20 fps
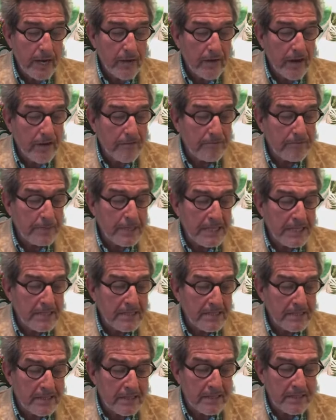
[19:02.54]
where I've
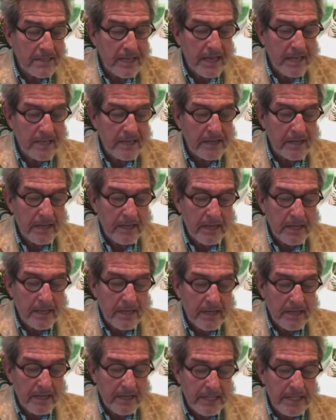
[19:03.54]
been and done,
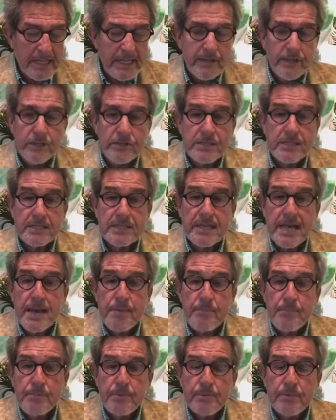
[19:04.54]
each
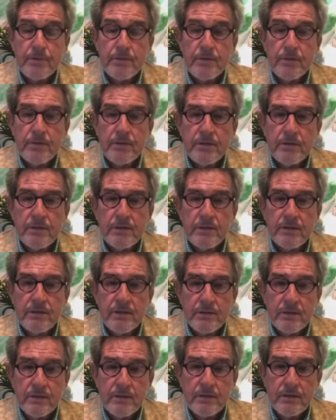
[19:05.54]
step,
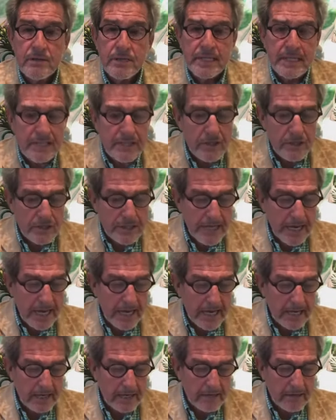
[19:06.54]
each
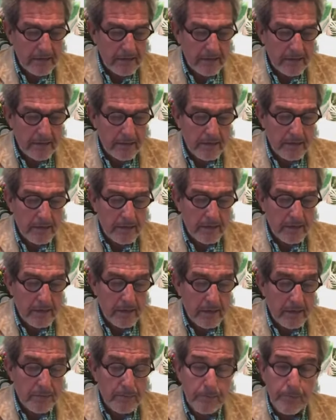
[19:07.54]
day,
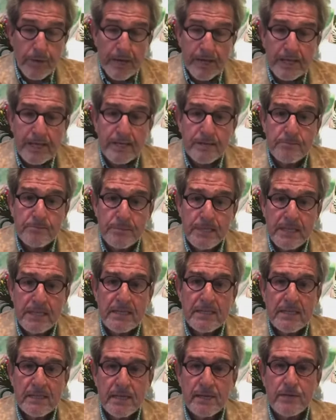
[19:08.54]
bringing
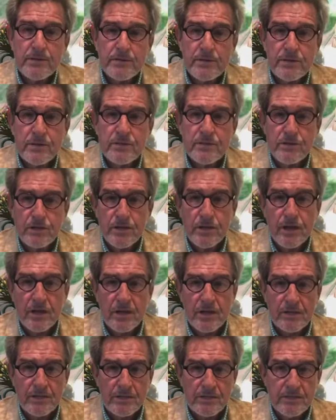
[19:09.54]
me closer to
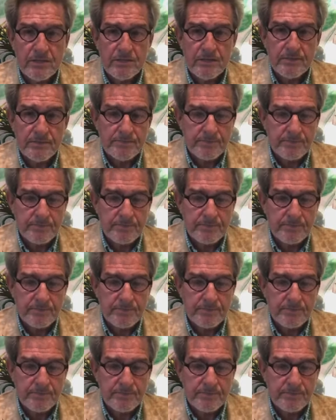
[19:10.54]
God.